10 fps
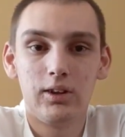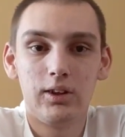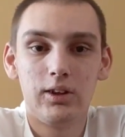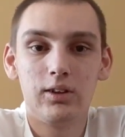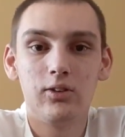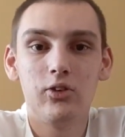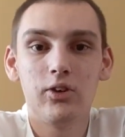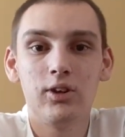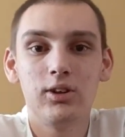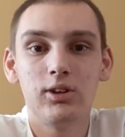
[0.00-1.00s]
And
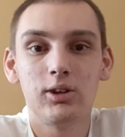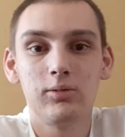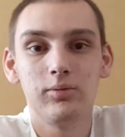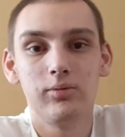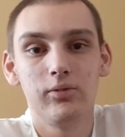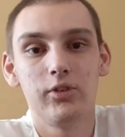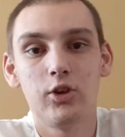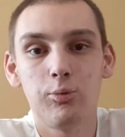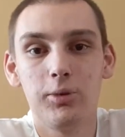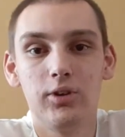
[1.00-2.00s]

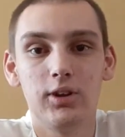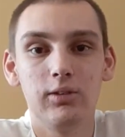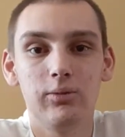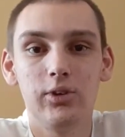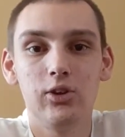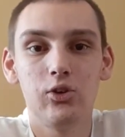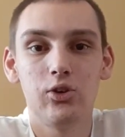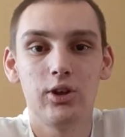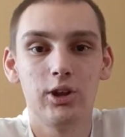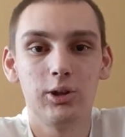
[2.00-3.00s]
last but not least,
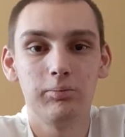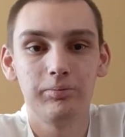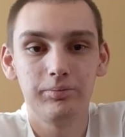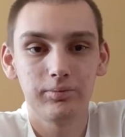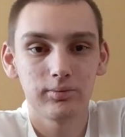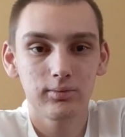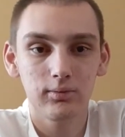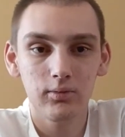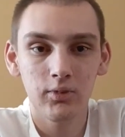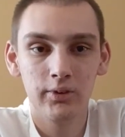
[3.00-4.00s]

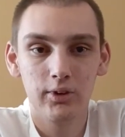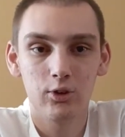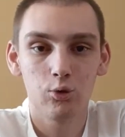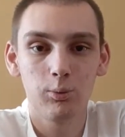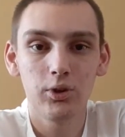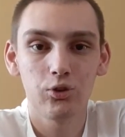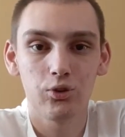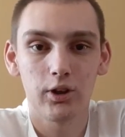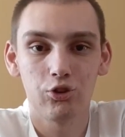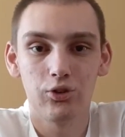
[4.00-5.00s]
there's one
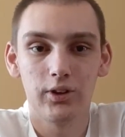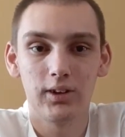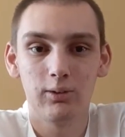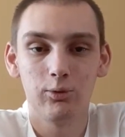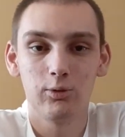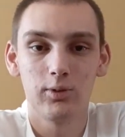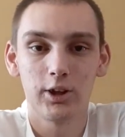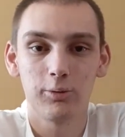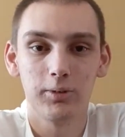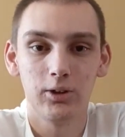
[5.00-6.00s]
attraction that I would
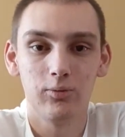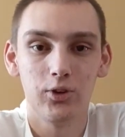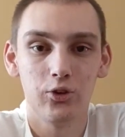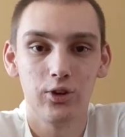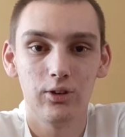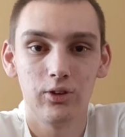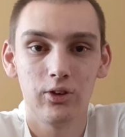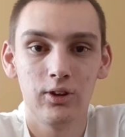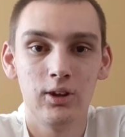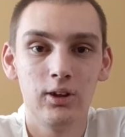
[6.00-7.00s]
recommend visit
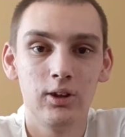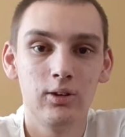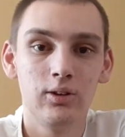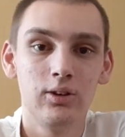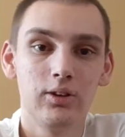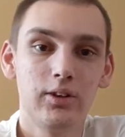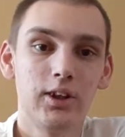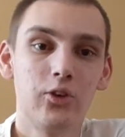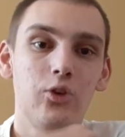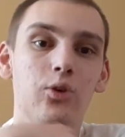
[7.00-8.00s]

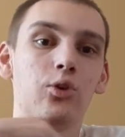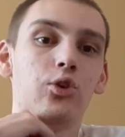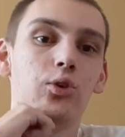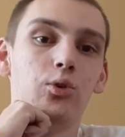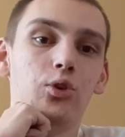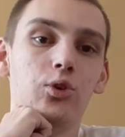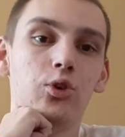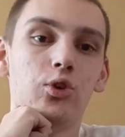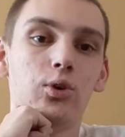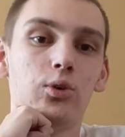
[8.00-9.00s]
that's also
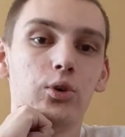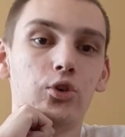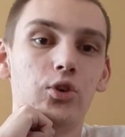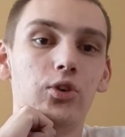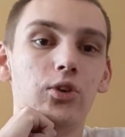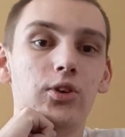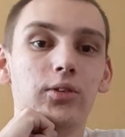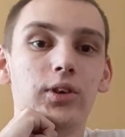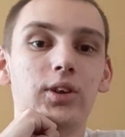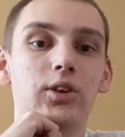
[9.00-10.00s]
so close to
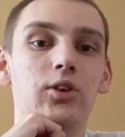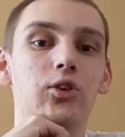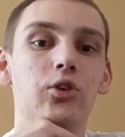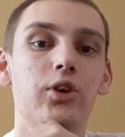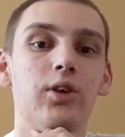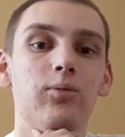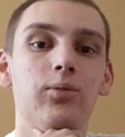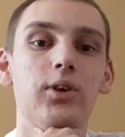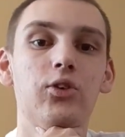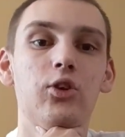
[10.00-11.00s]
Disneyland is
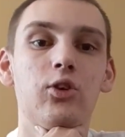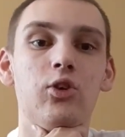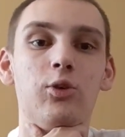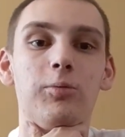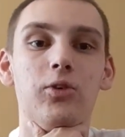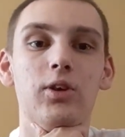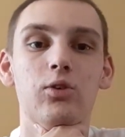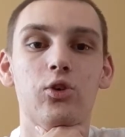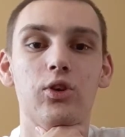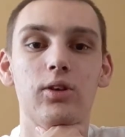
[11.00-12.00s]
Flight
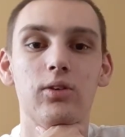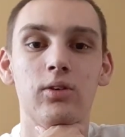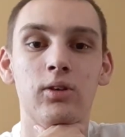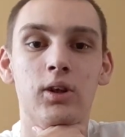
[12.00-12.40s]
Simulator Center.